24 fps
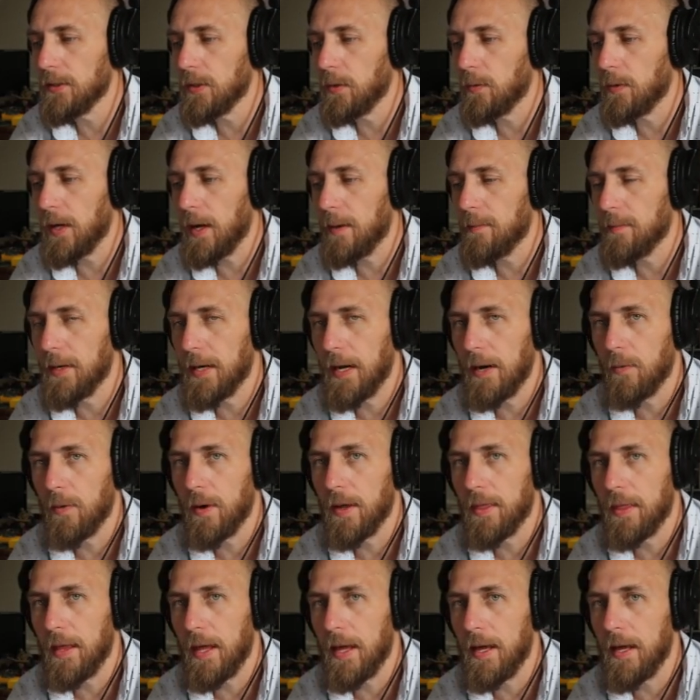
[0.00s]
So we're coming out
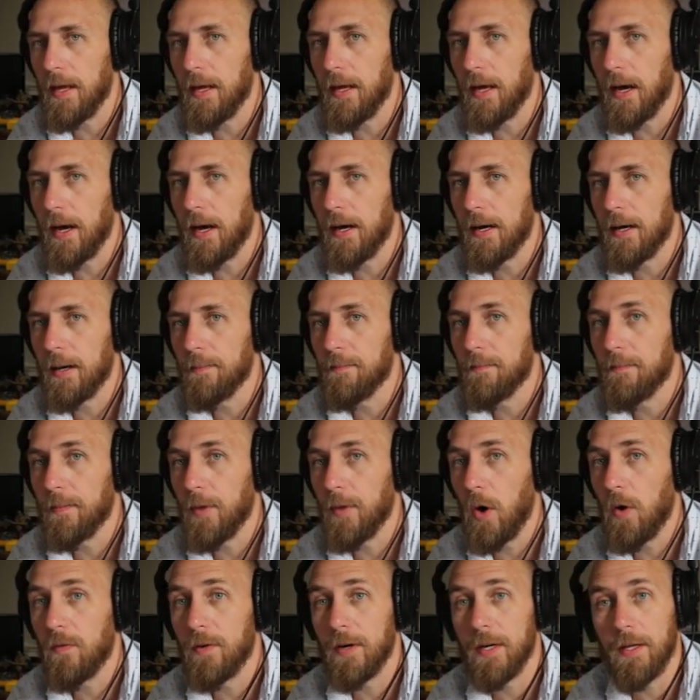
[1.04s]
with a
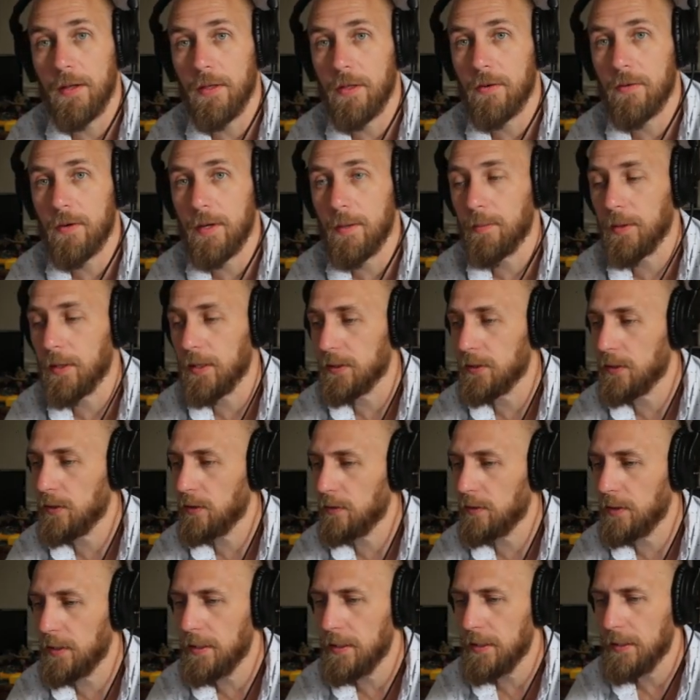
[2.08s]
overheat 3 plus
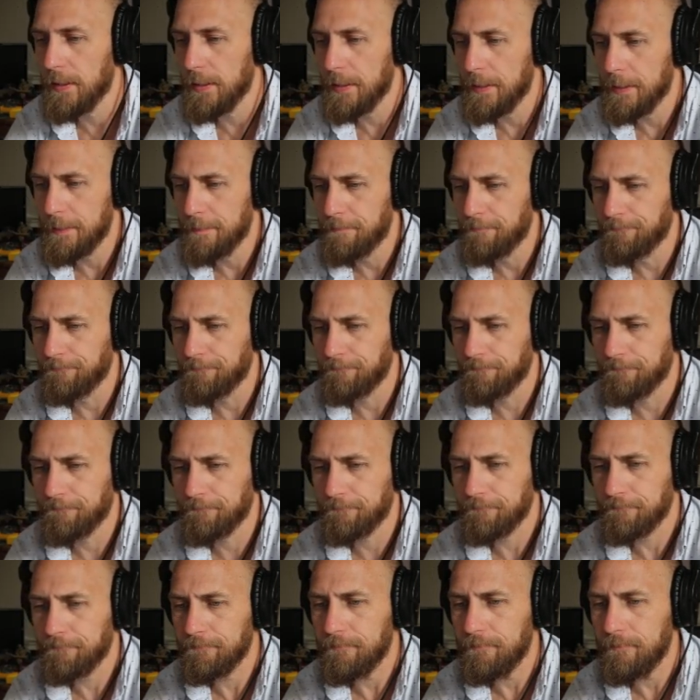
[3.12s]
3.
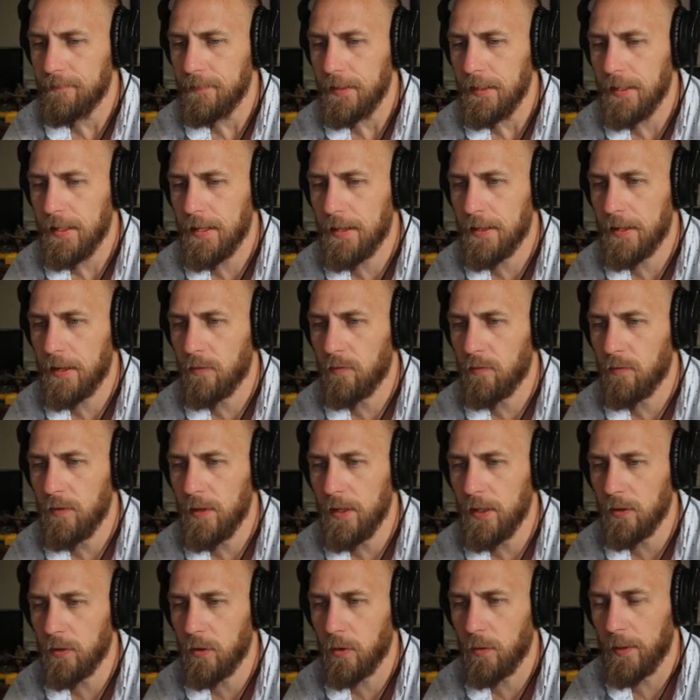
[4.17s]
And then
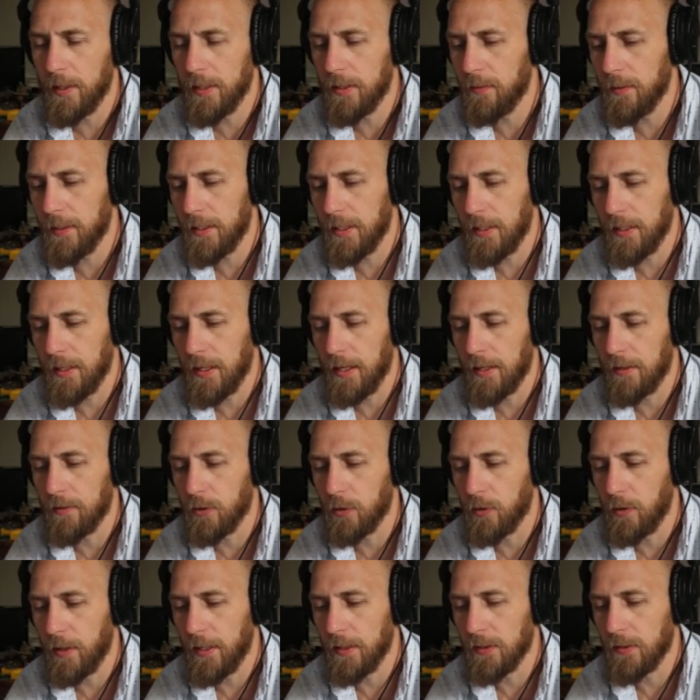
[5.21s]
real quick, we can kind of
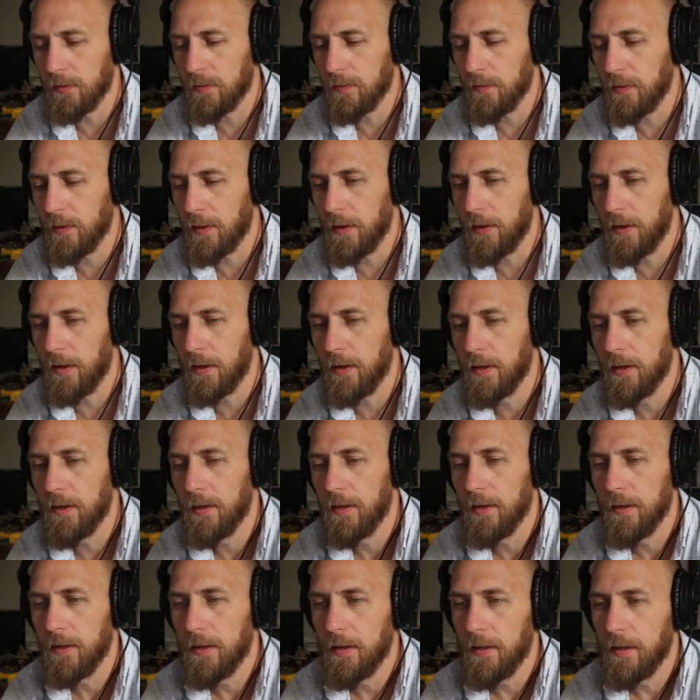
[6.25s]
transfer
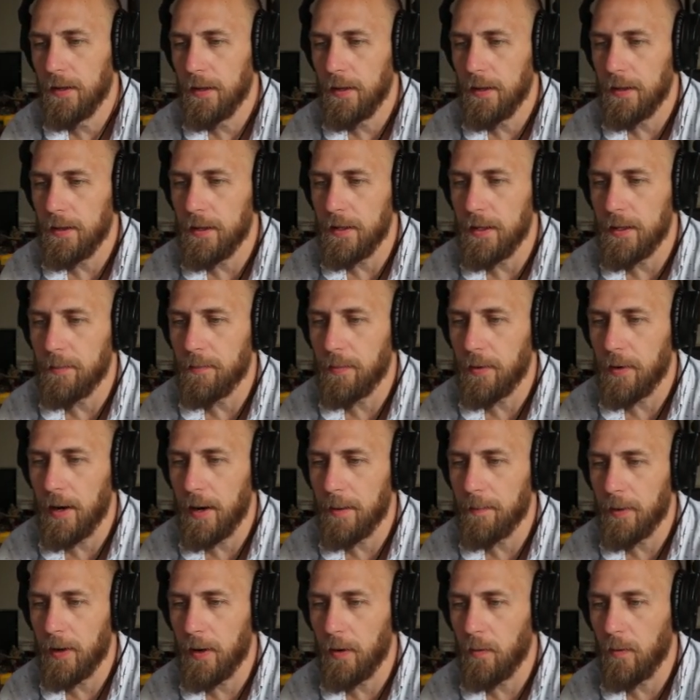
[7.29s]
the
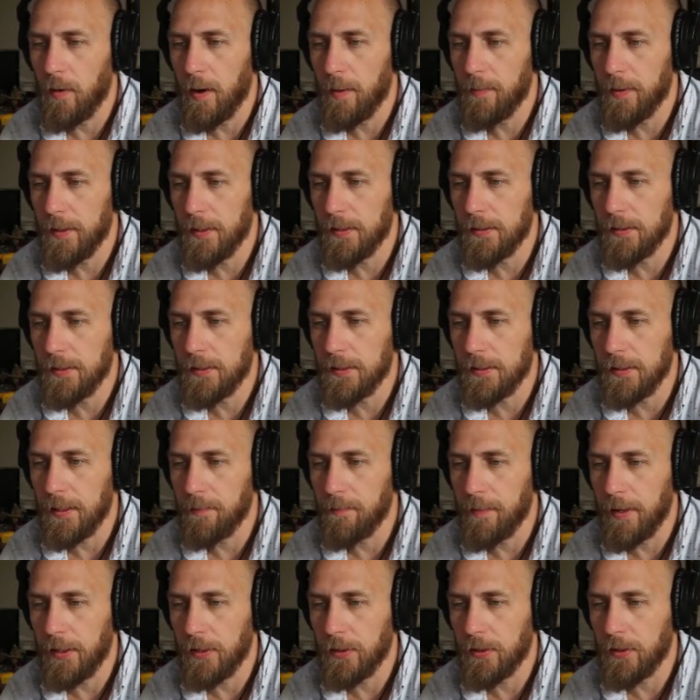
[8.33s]
primary weapons
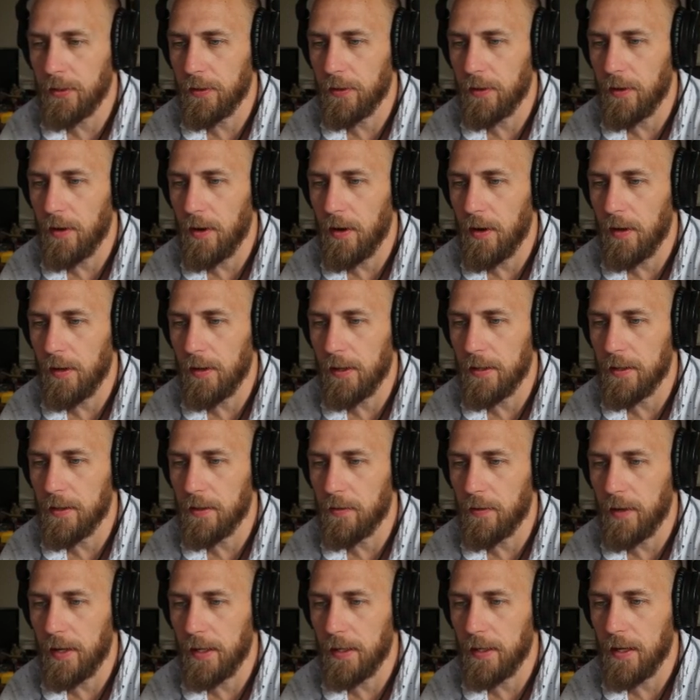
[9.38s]
and make sure they're all in
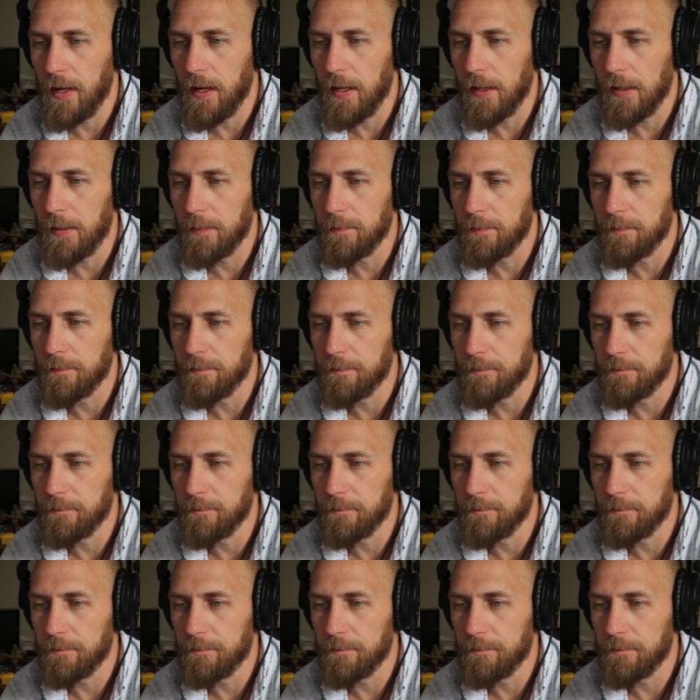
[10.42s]
the right column.